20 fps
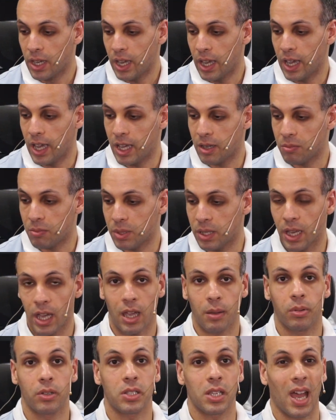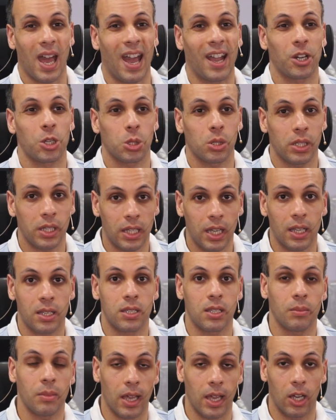and be able to actually get
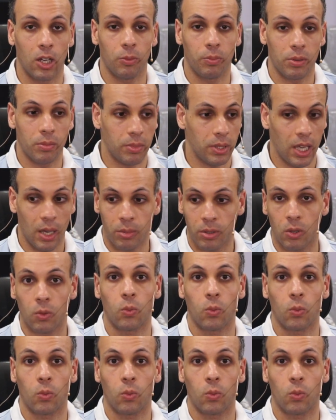some help and be able